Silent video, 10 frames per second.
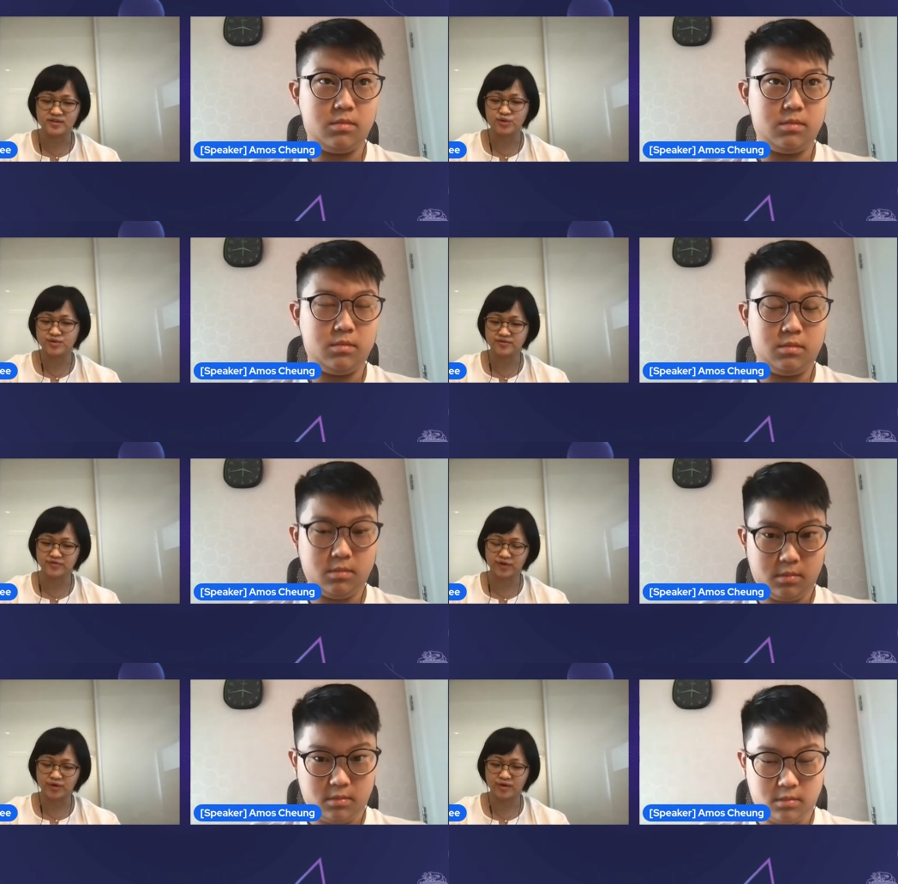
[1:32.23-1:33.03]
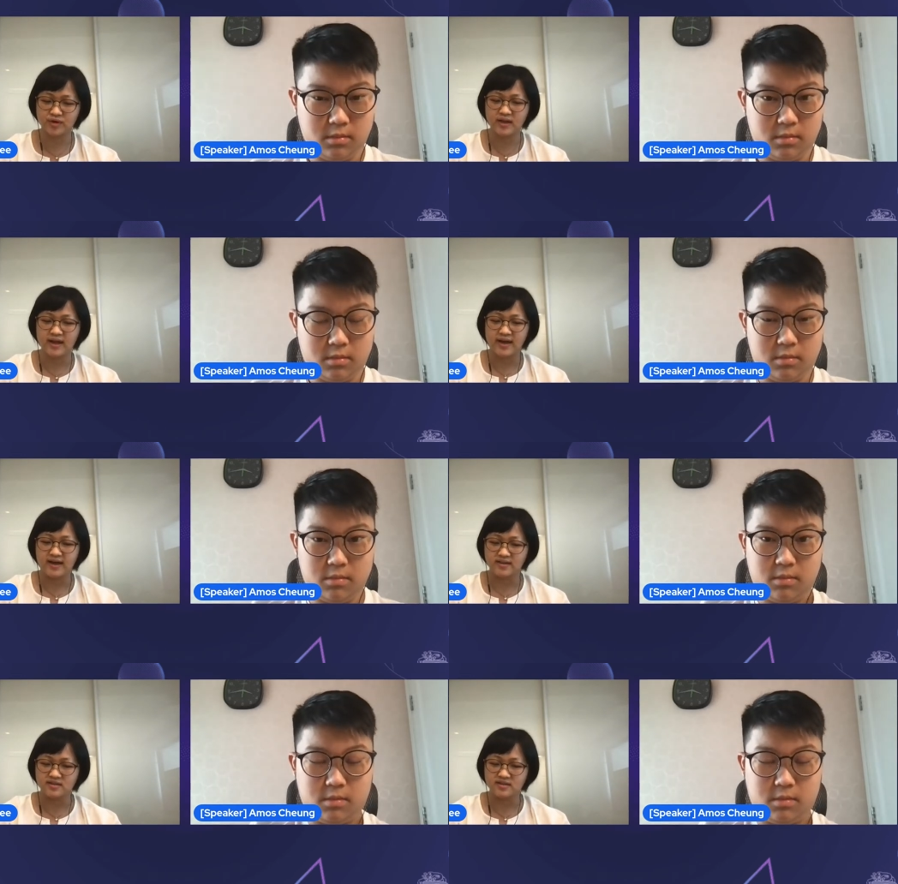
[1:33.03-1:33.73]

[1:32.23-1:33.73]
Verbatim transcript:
Speaker 1: useful. And